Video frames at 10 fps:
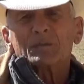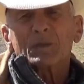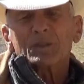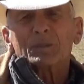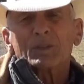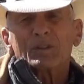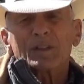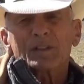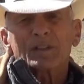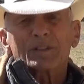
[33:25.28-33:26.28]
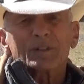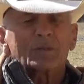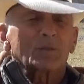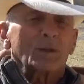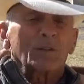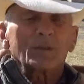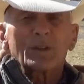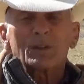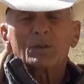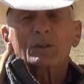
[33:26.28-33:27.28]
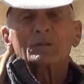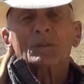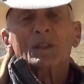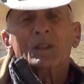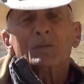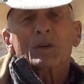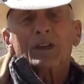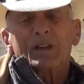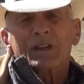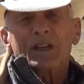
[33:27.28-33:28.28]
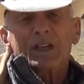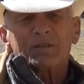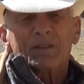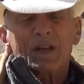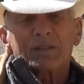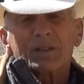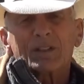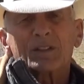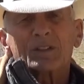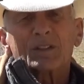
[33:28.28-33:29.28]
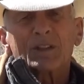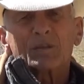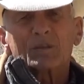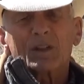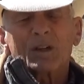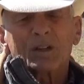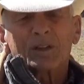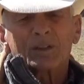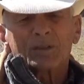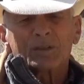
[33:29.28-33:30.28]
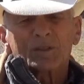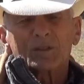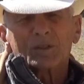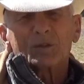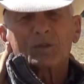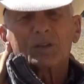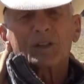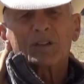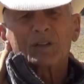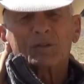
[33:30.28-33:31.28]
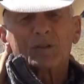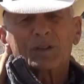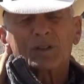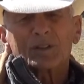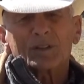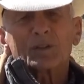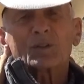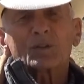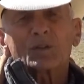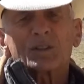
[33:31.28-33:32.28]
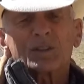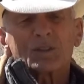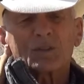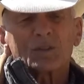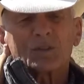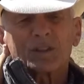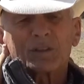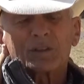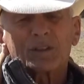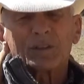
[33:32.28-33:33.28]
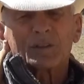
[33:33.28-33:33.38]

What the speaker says: Bisbee or Douglas or wherever they were. But anyhow, they had 5 kids, and the 2 younger, the girls went to school here, and